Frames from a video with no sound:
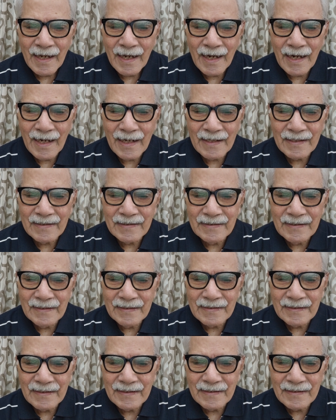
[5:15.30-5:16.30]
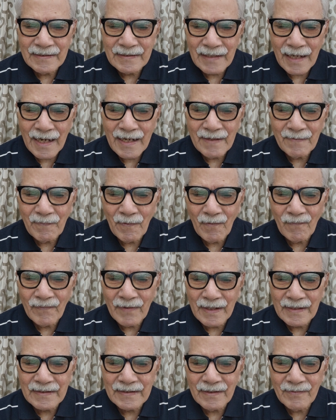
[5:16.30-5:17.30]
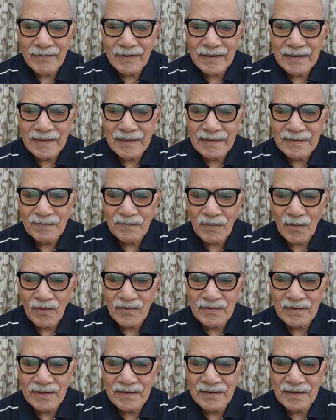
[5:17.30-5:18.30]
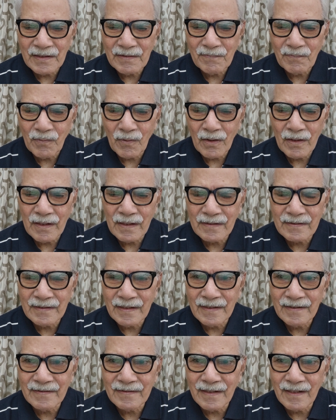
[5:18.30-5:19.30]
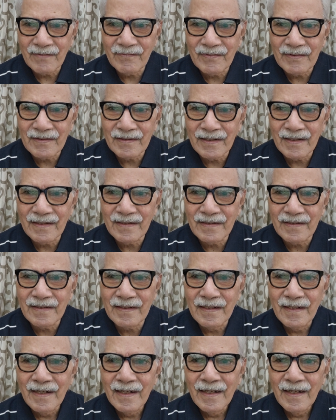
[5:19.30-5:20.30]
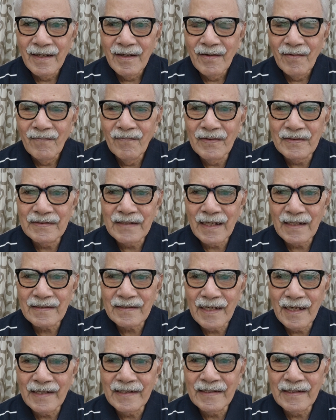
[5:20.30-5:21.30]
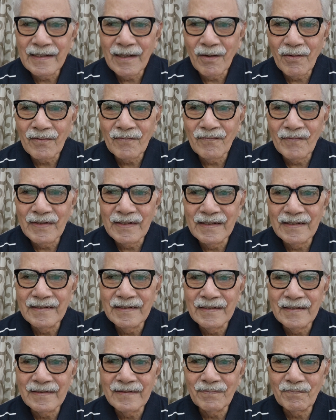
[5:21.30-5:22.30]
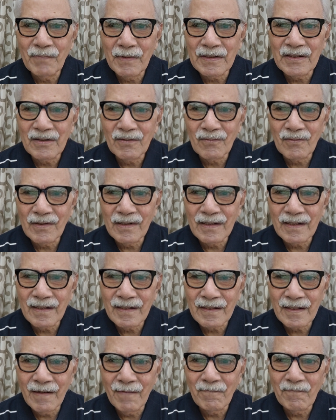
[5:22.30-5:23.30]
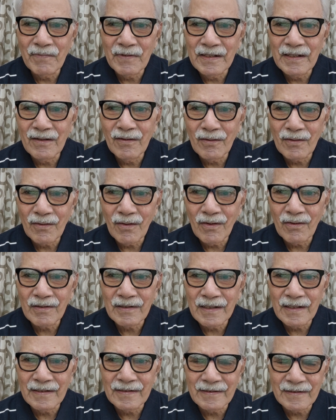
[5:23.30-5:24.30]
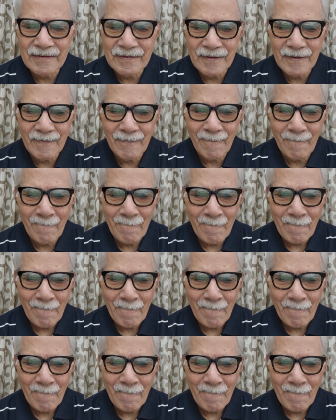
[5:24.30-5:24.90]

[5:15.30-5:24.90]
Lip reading: and the type of activities, processes, products and services which are carried out within this particular company or organization.